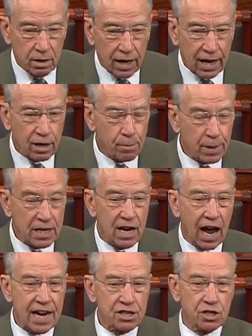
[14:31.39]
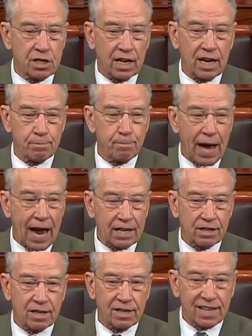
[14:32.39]
And it'd be nice to get
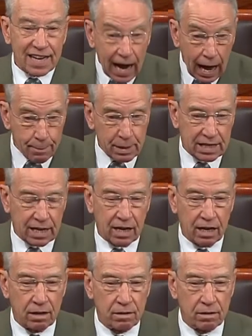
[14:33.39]
back to the comity